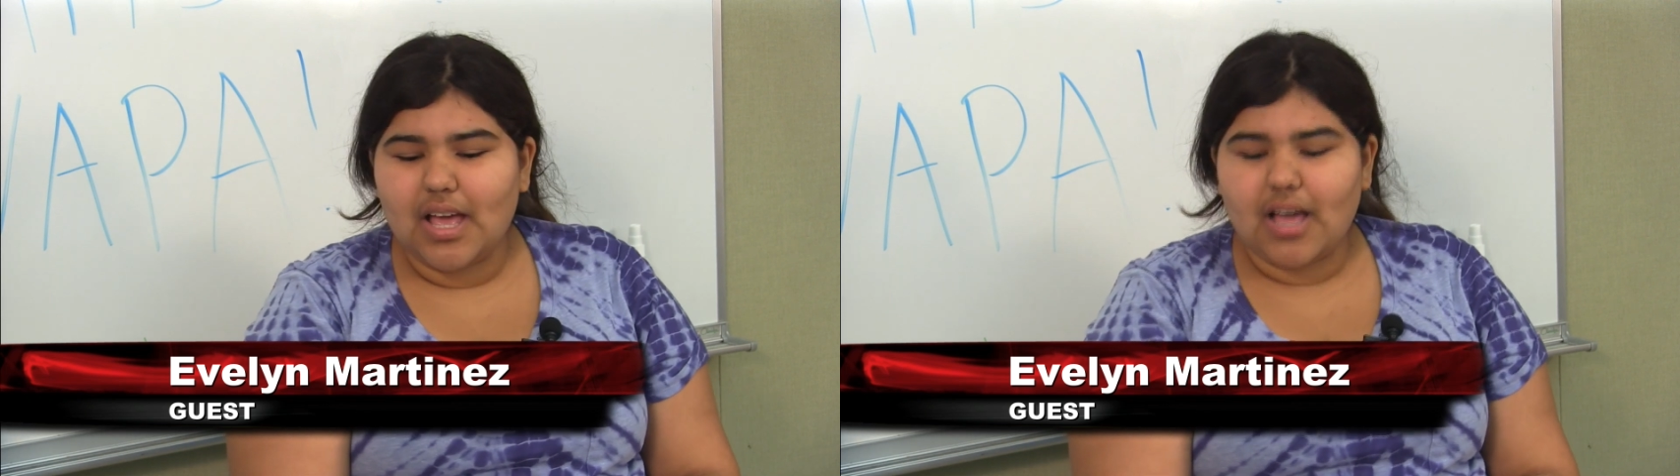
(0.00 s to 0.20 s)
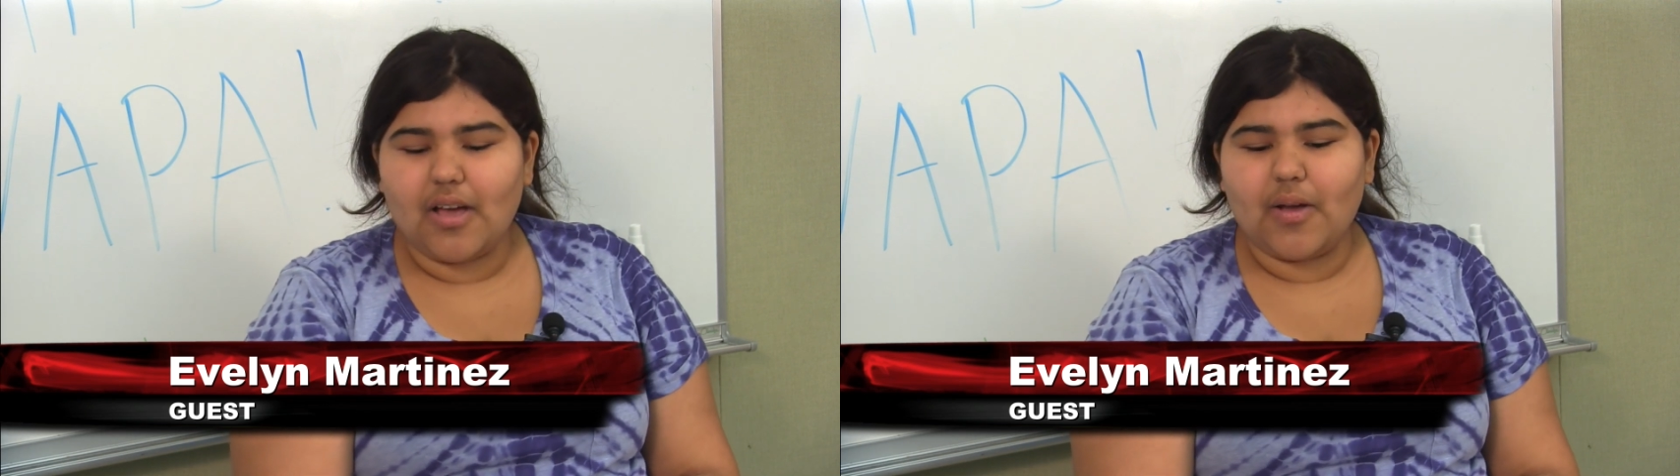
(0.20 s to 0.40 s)

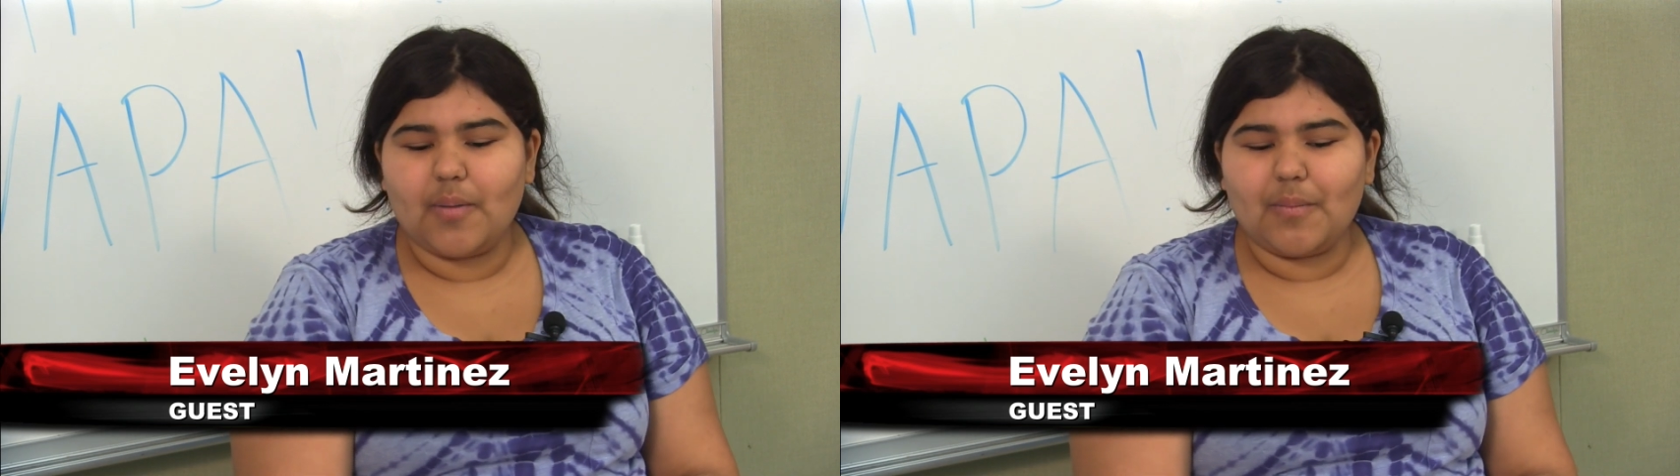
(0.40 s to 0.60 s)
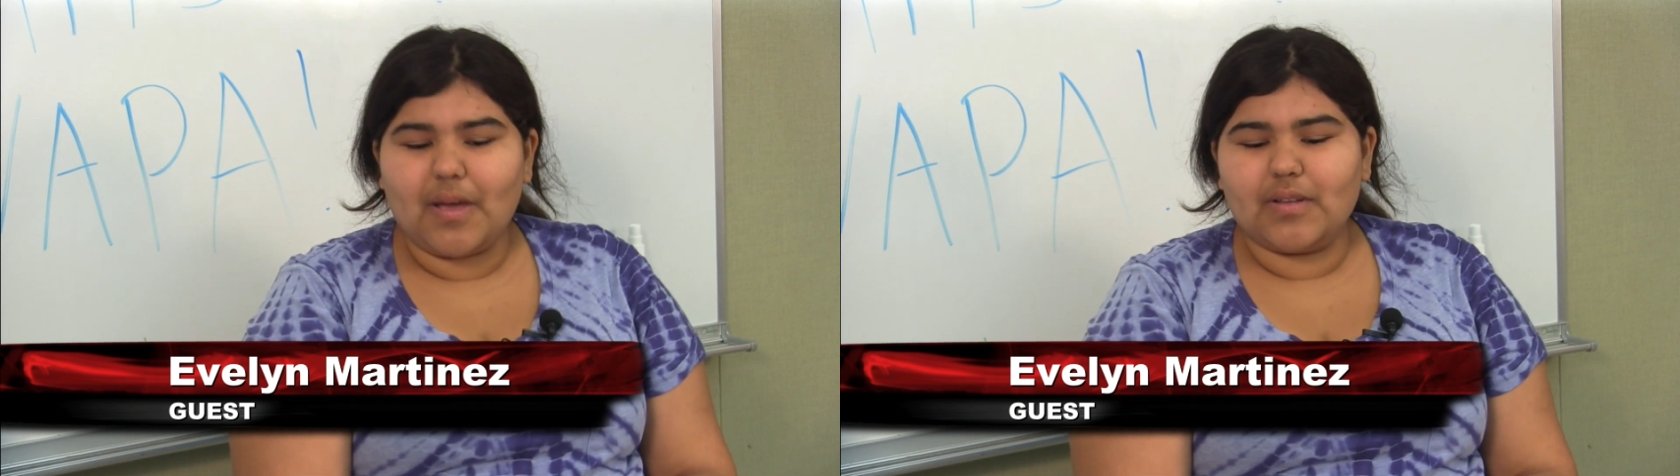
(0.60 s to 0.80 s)

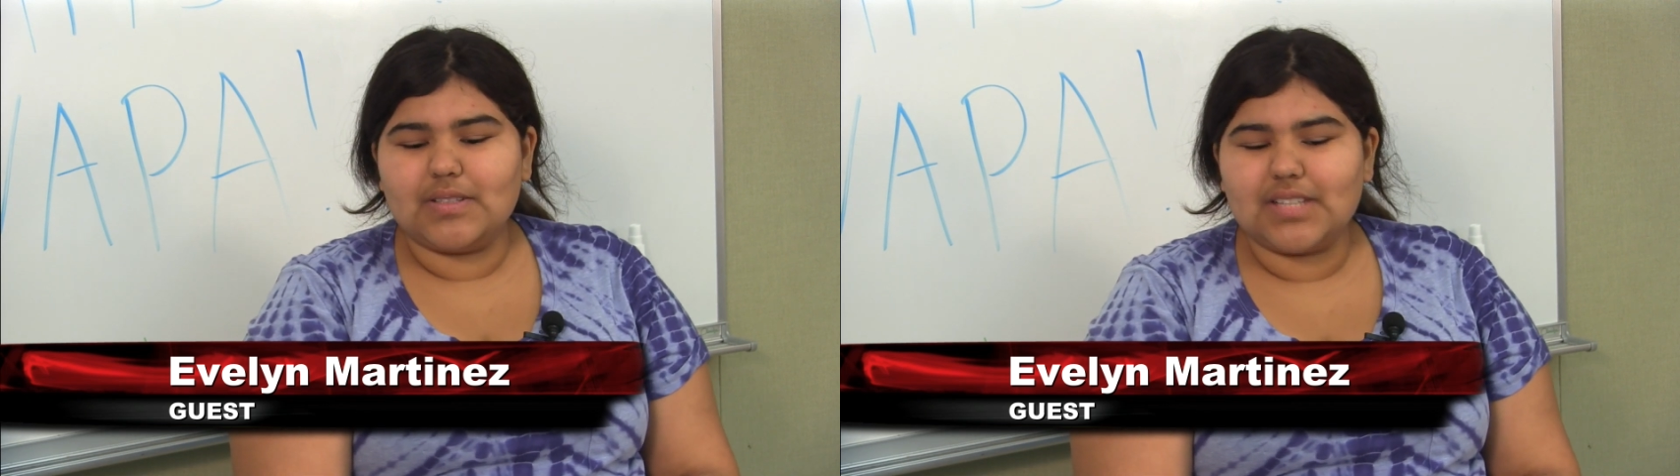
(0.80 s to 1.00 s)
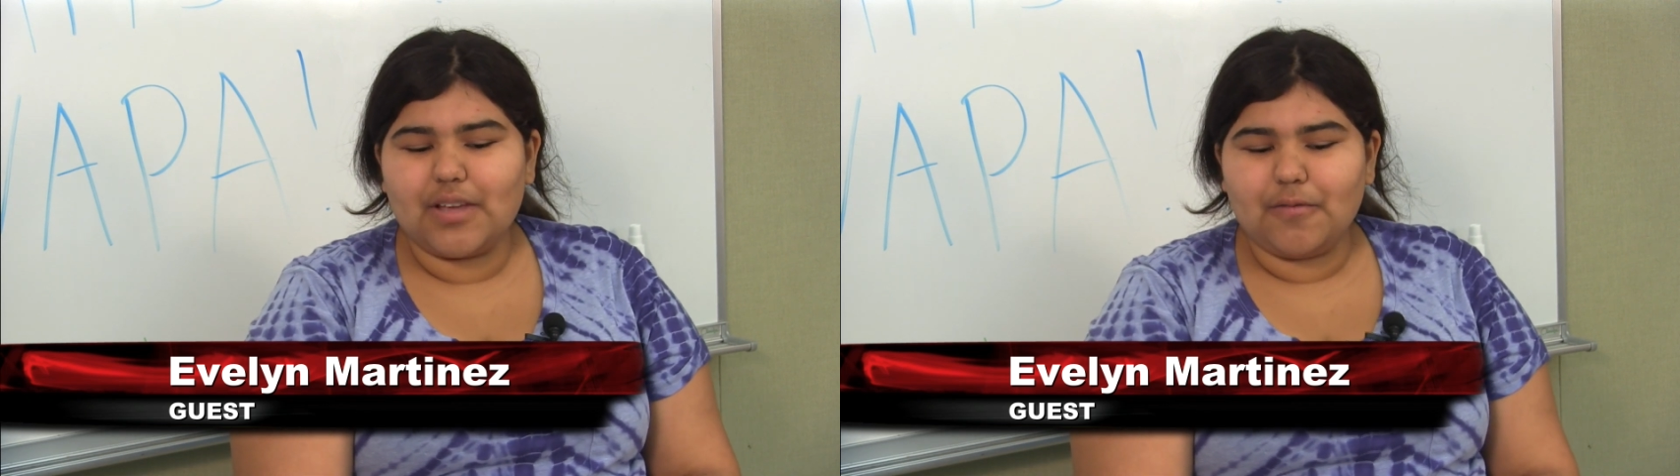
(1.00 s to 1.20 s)
Um,
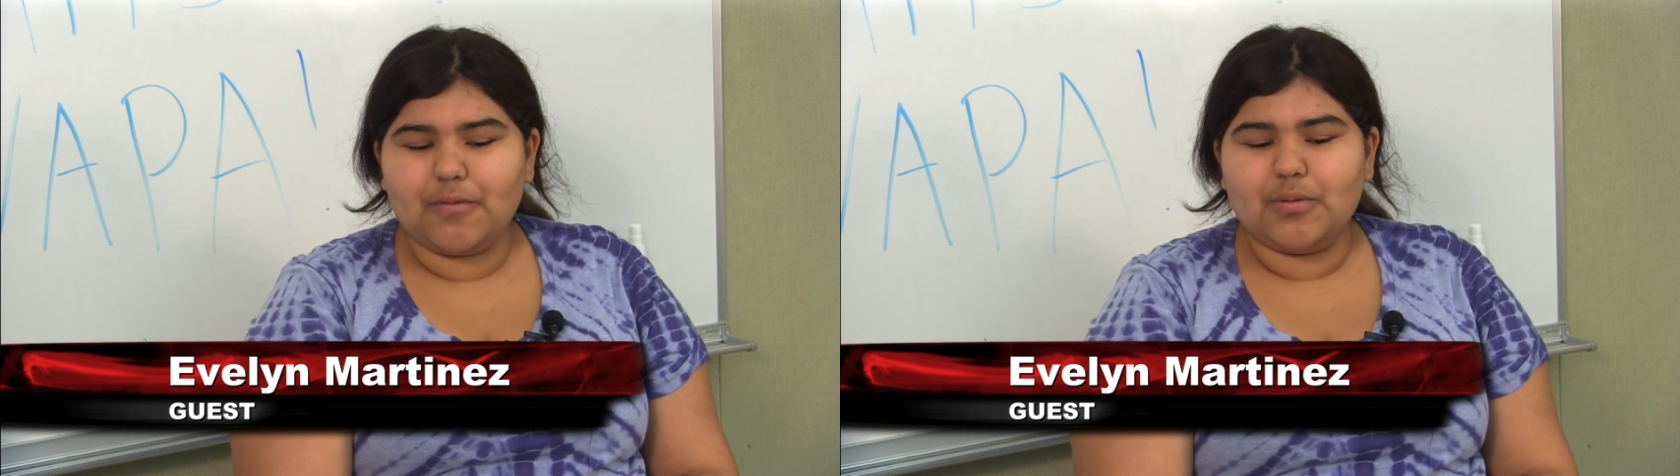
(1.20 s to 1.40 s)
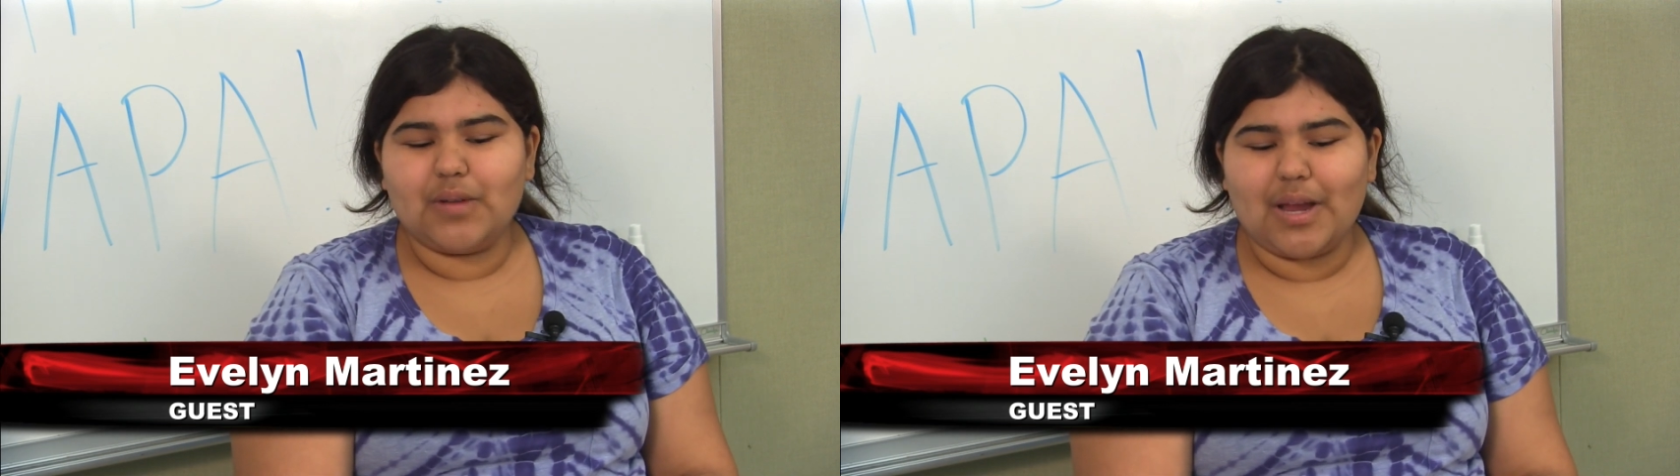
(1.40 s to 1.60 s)
to get food,